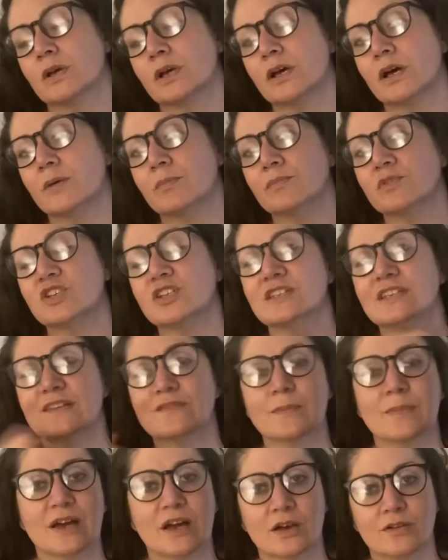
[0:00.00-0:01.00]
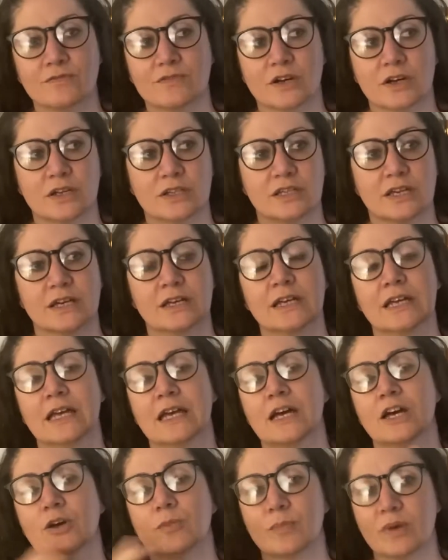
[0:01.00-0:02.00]
Um, she's never met her father.
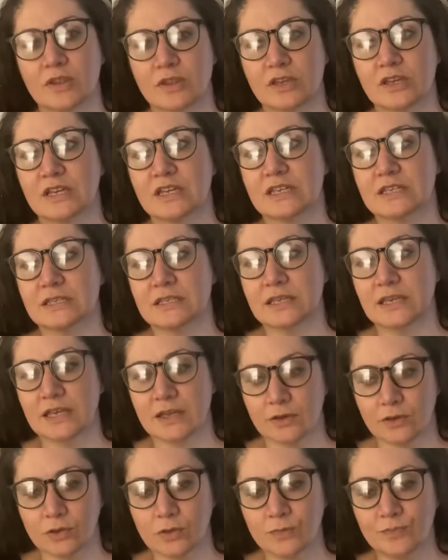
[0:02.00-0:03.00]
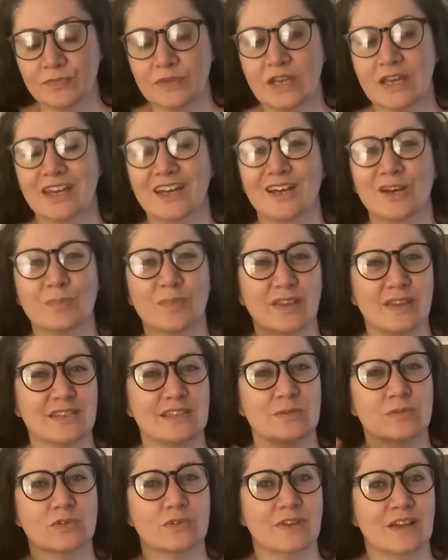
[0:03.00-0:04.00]
Her mother is ill. Her mother
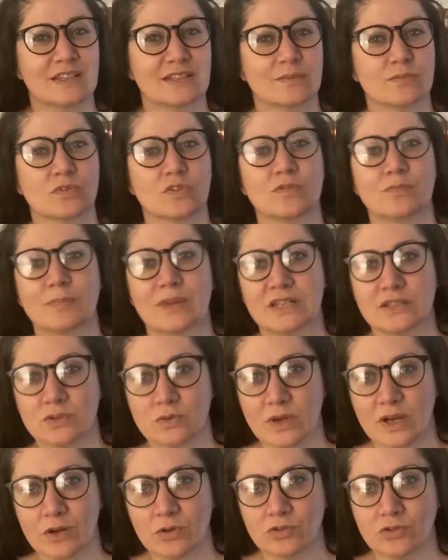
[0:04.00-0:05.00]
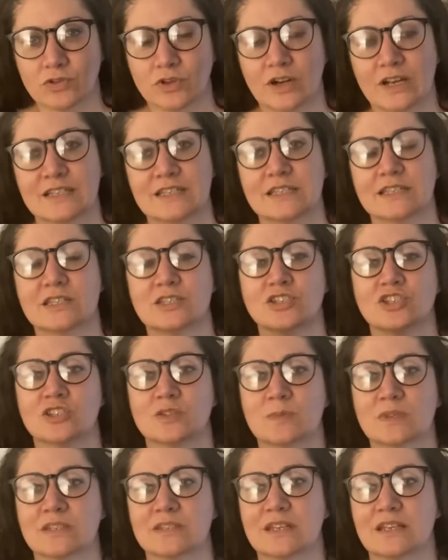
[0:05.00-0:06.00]
seems to have had some sort of mental health crisis, and she's
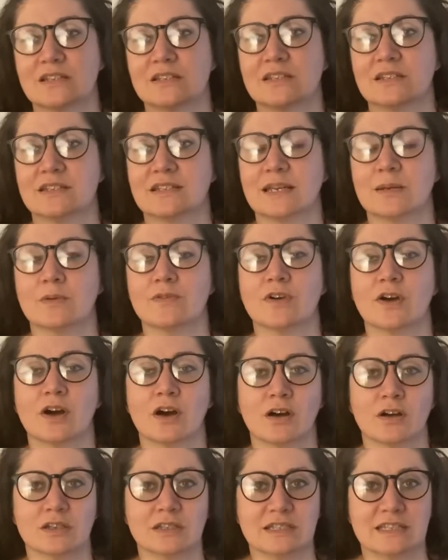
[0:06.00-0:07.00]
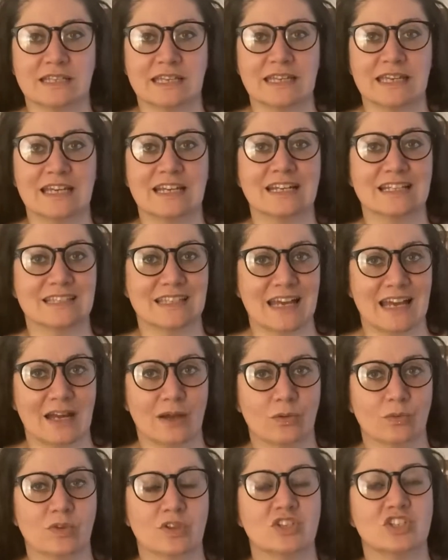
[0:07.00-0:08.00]
been sent to stay with her auntie in a
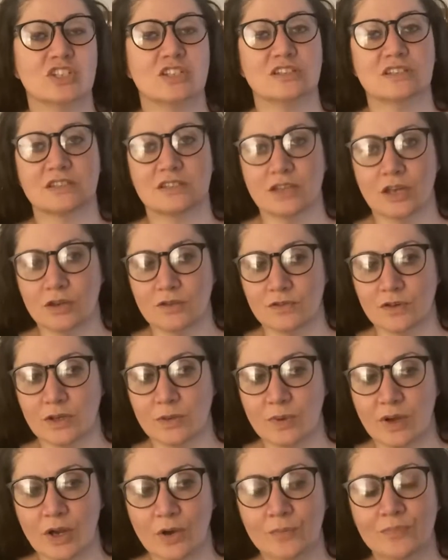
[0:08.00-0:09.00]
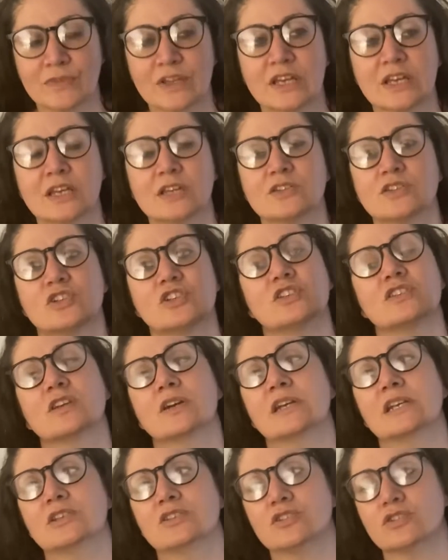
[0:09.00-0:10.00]
town that she doesn't know very well. So she's
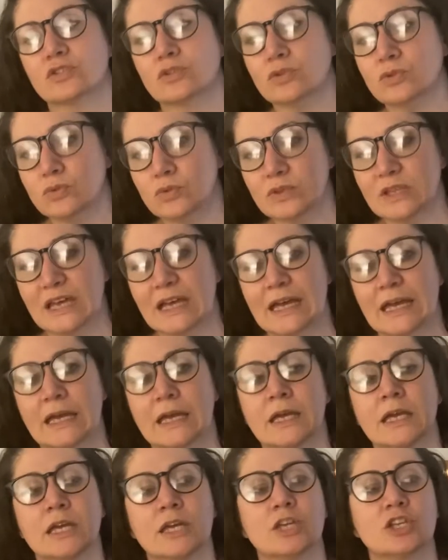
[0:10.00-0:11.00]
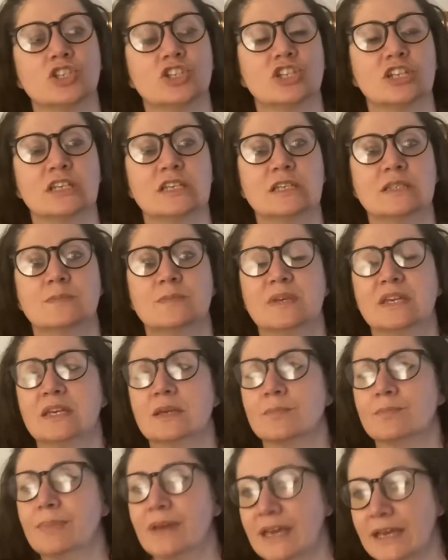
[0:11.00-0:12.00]
going to school there. She's
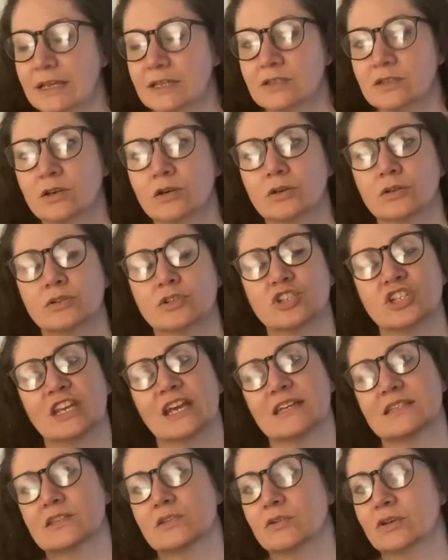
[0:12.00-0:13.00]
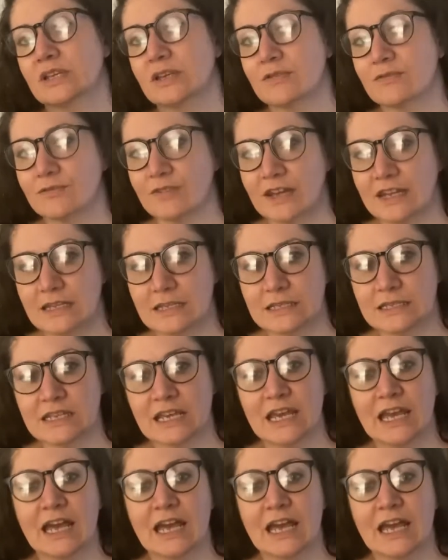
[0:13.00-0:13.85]
being picked on she hasn't got any friends.